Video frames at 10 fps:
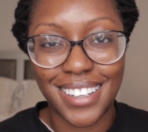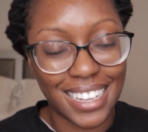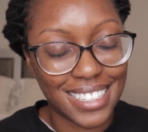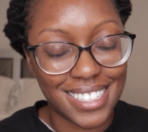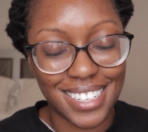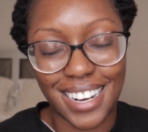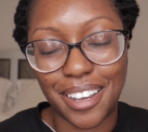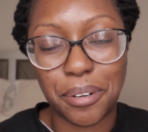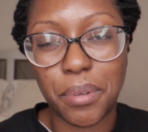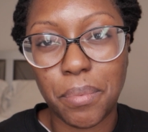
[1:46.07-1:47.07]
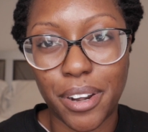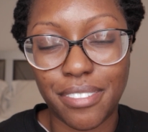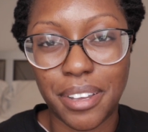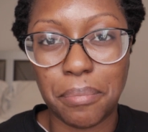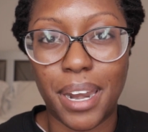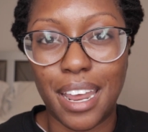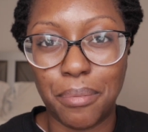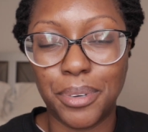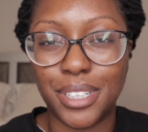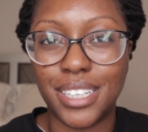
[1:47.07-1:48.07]
like I said, not going to be perfect, but I
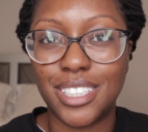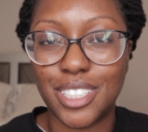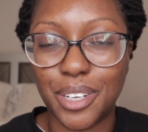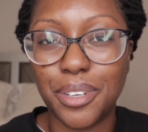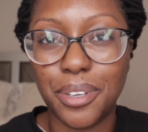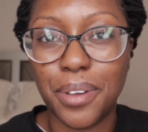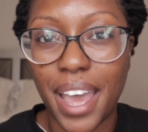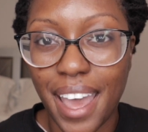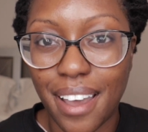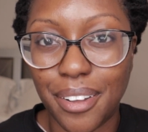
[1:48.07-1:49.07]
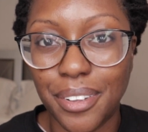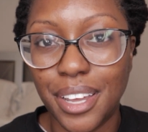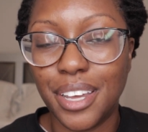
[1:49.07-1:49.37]
am going to show you how